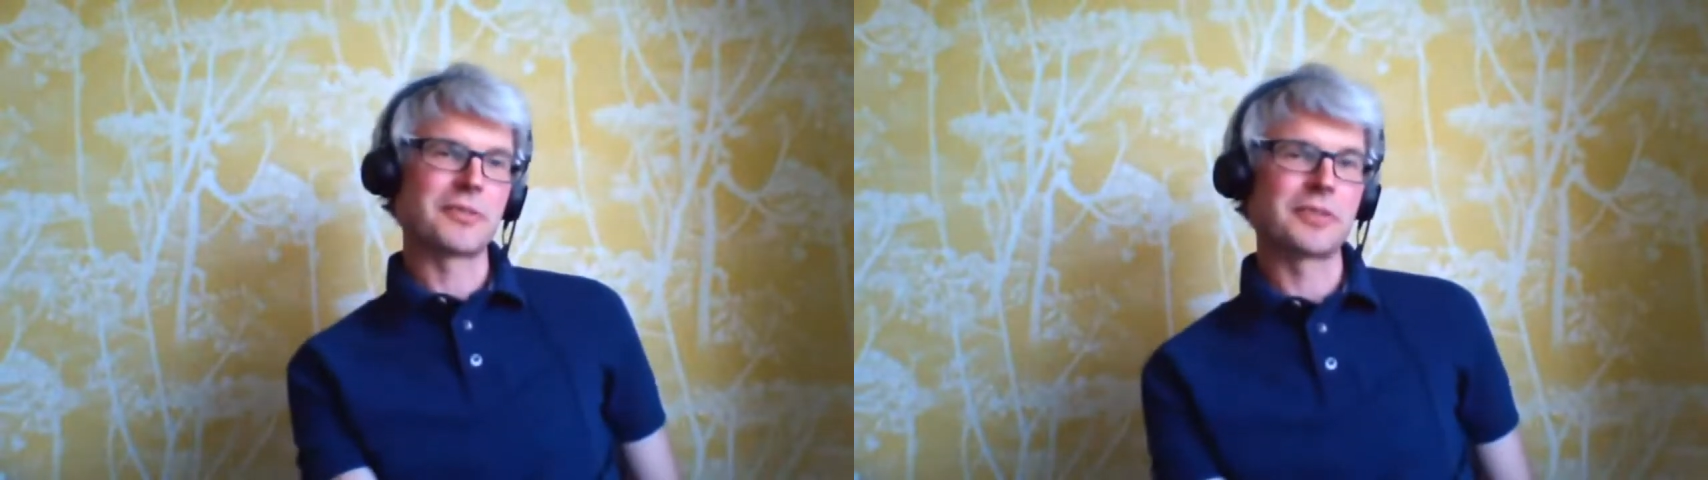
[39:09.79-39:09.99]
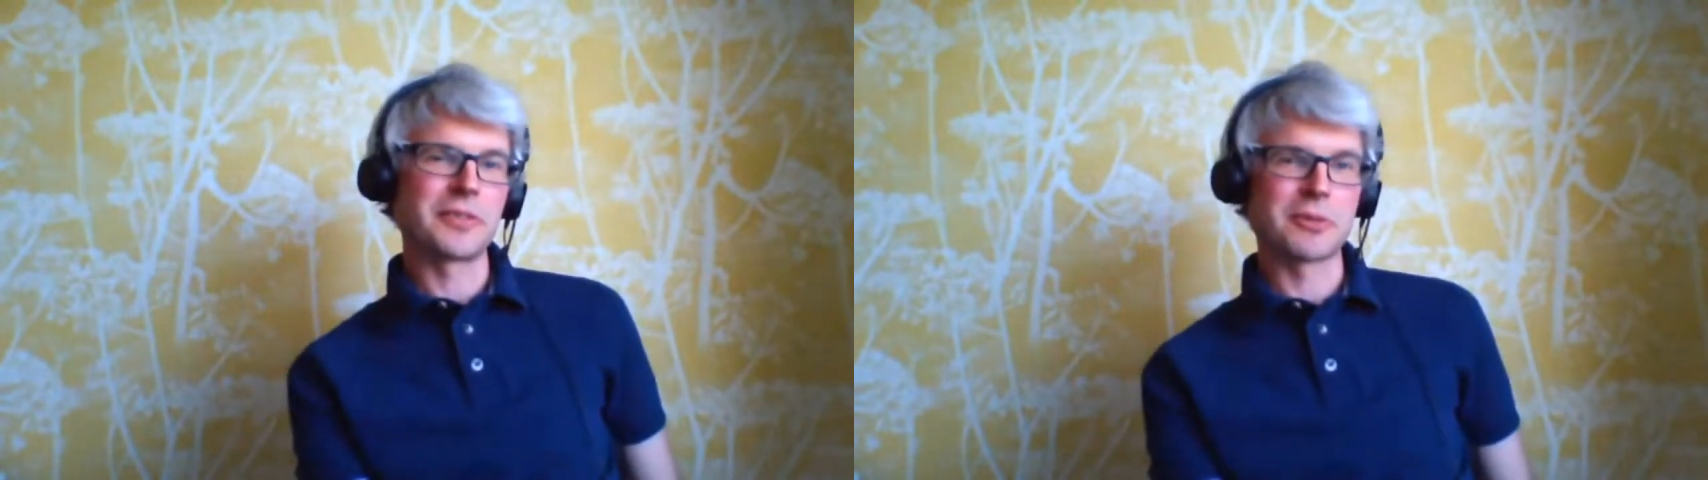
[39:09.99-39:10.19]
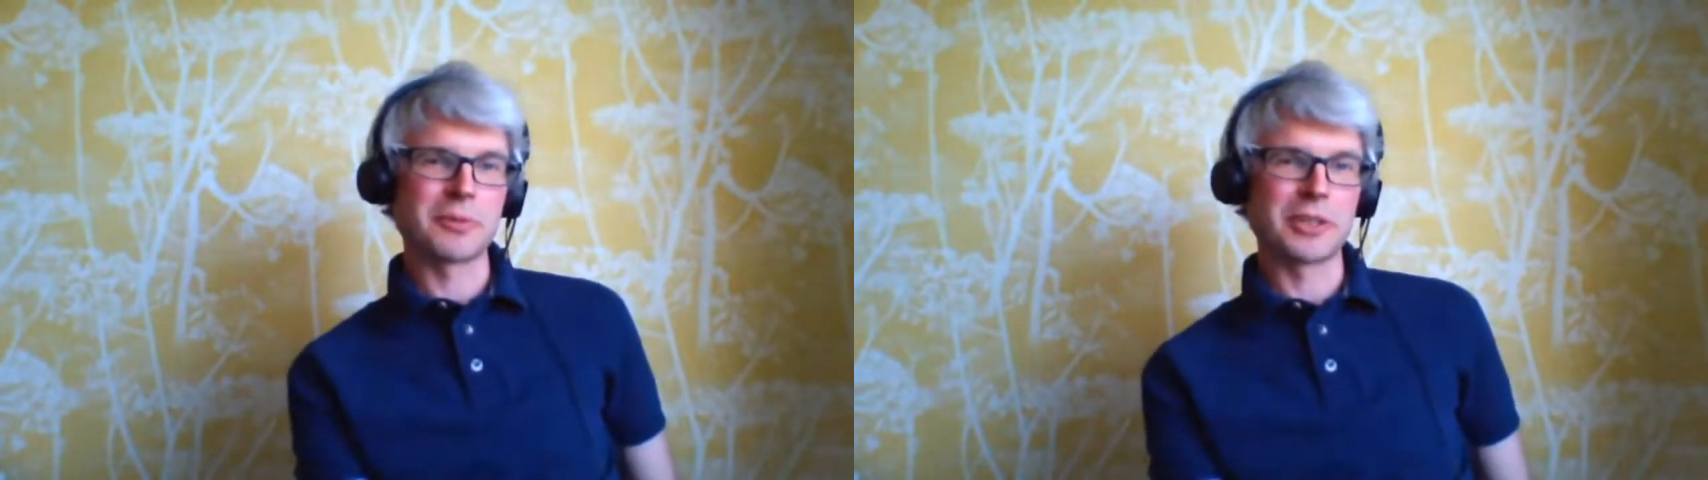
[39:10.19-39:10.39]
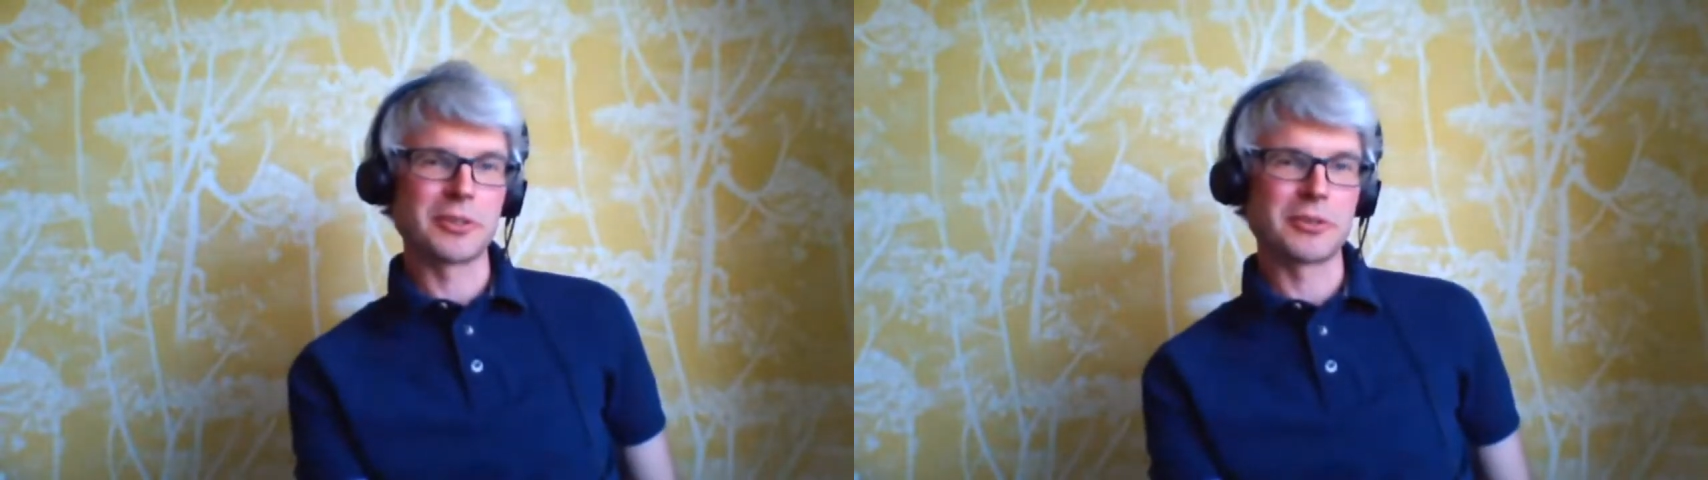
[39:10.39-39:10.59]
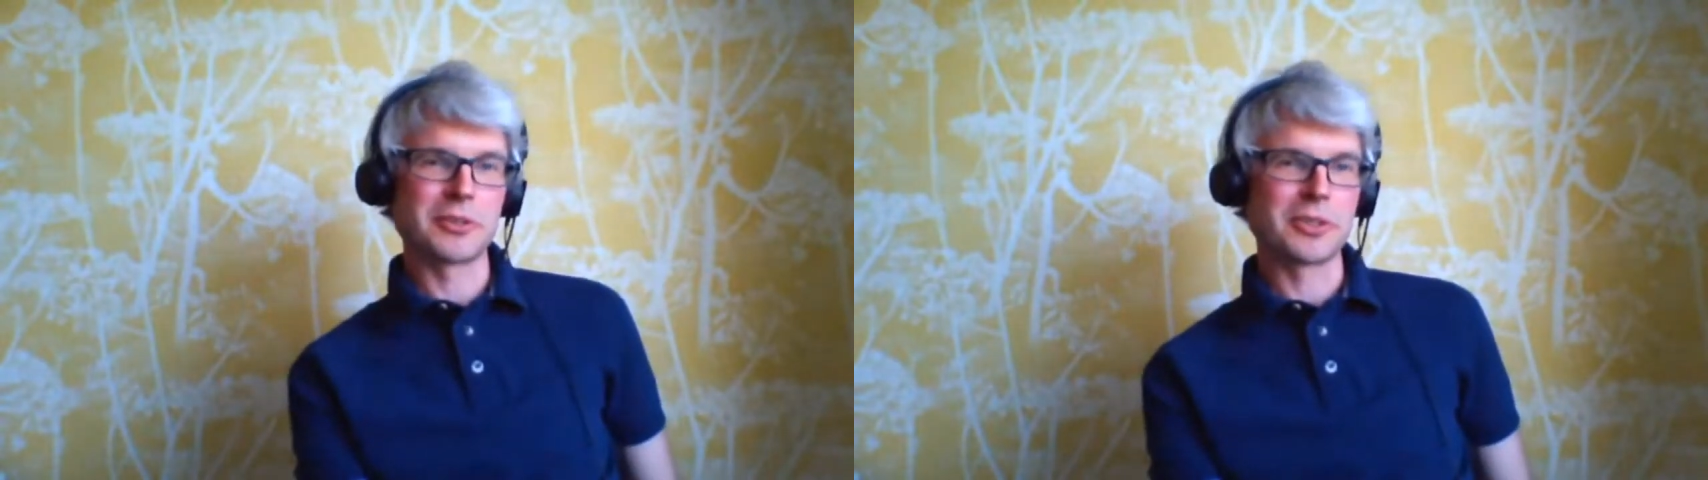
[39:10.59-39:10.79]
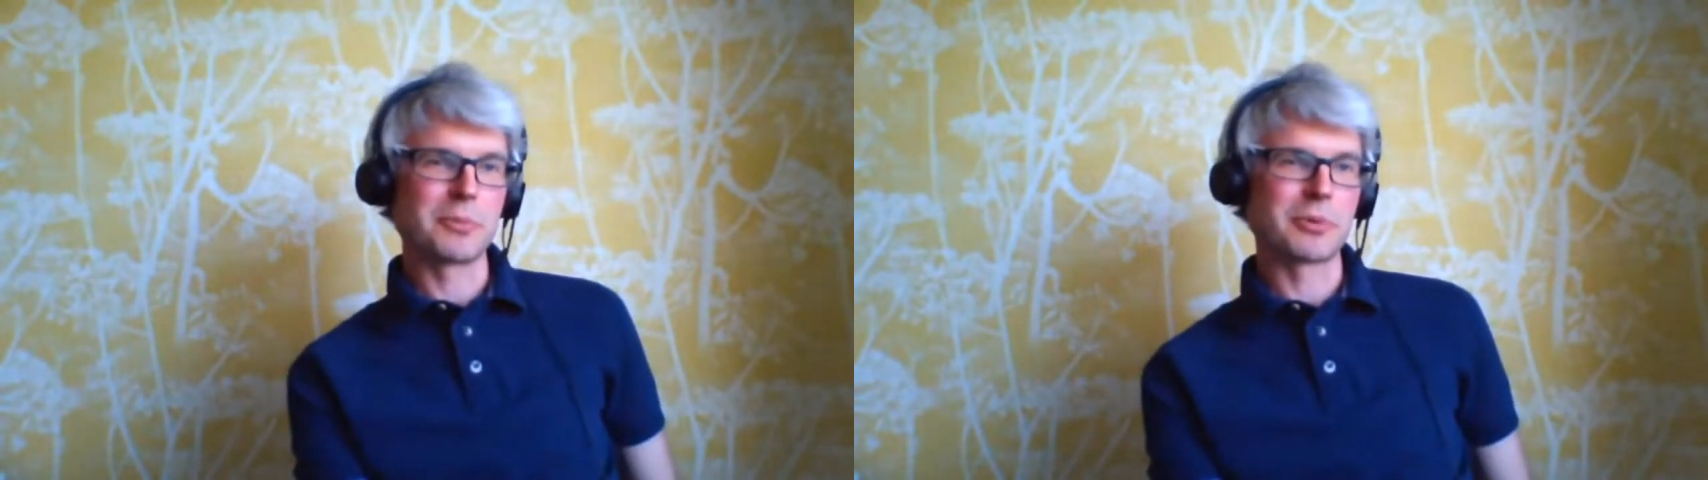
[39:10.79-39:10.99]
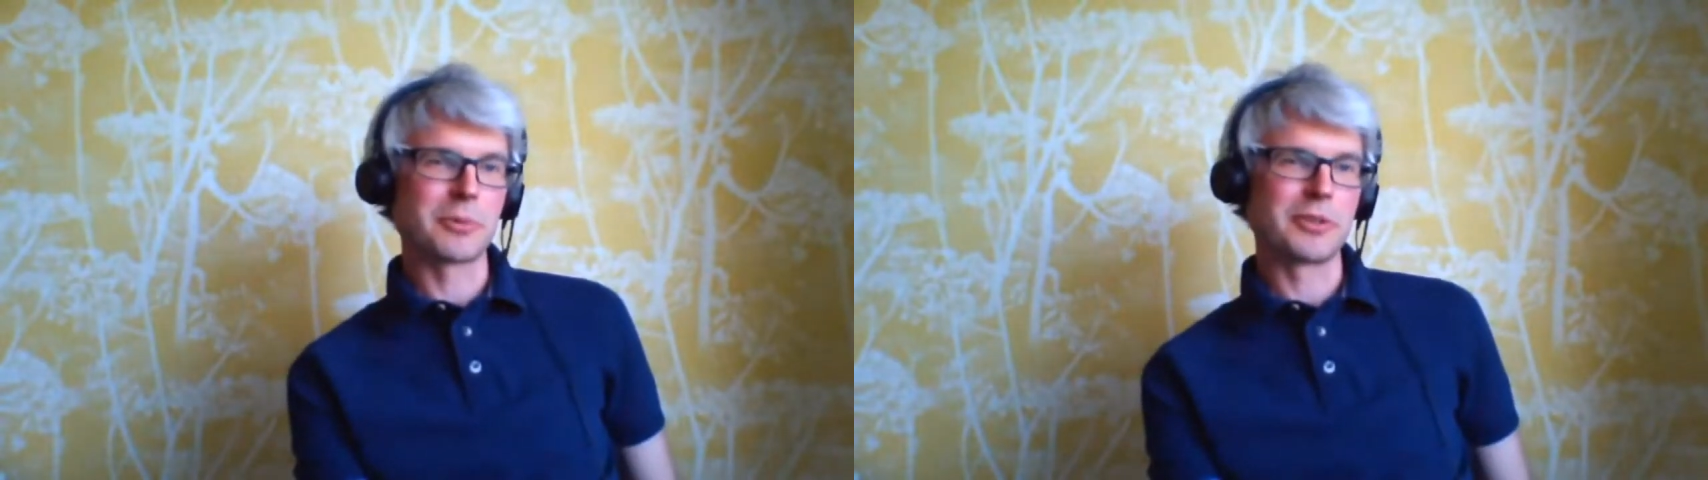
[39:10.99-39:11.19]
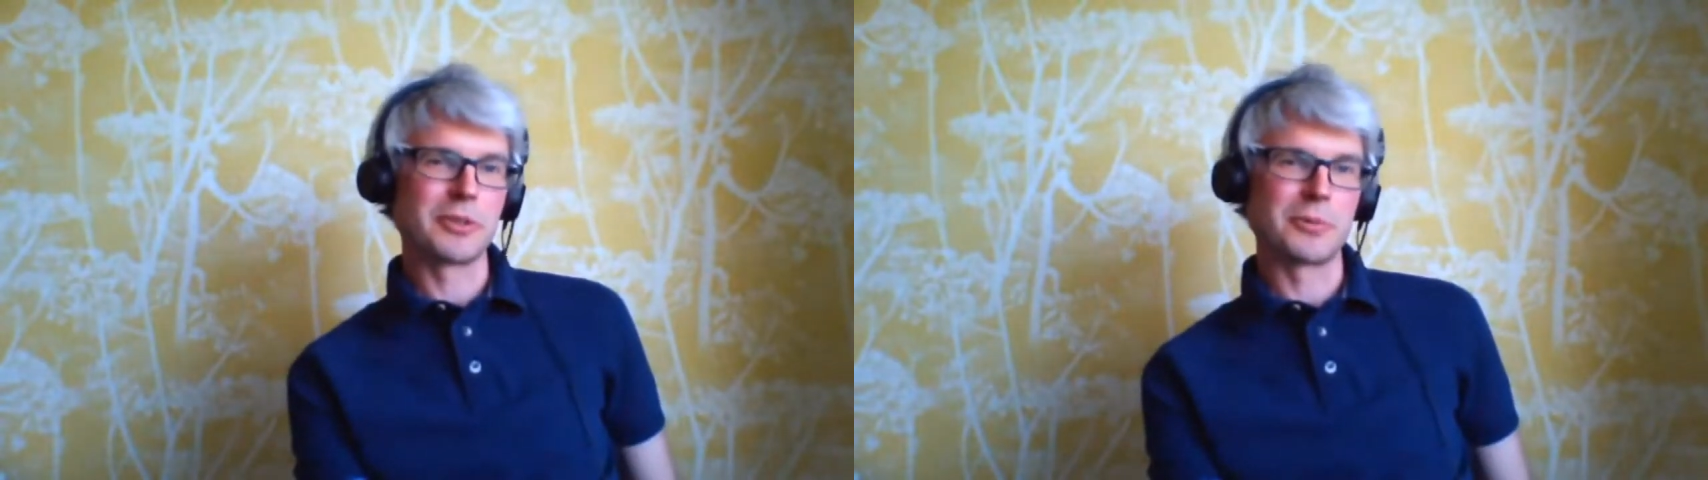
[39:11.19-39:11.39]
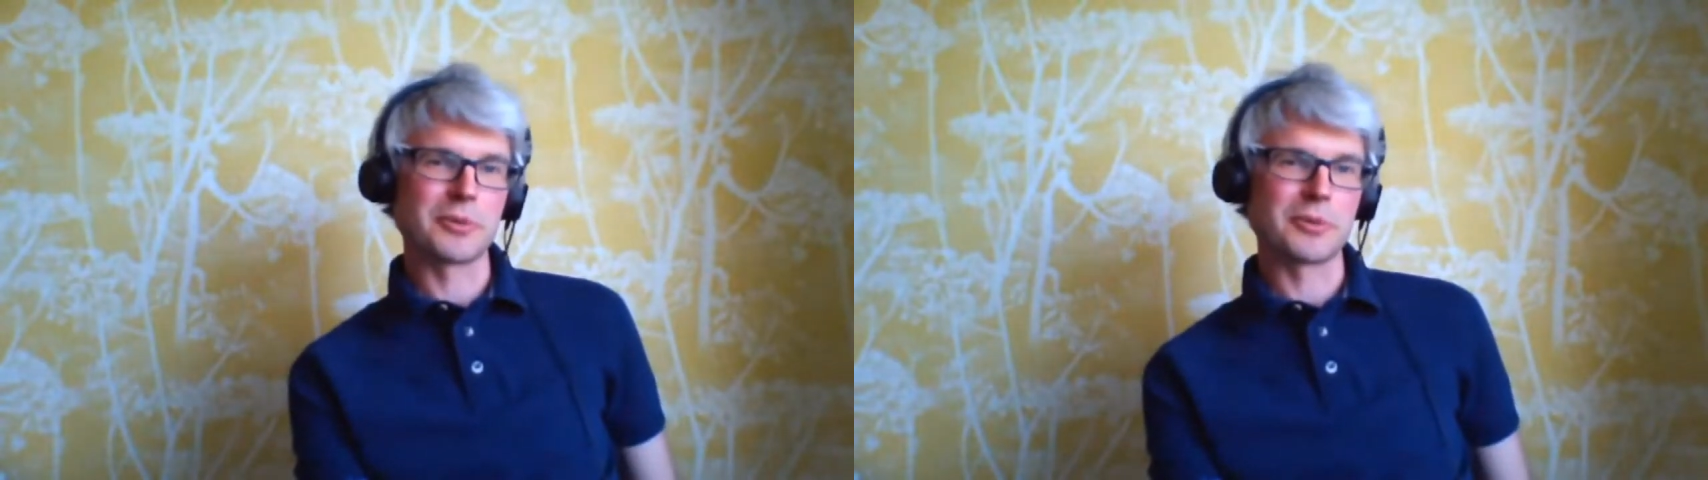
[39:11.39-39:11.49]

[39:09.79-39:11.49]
If it's radiology, you probably do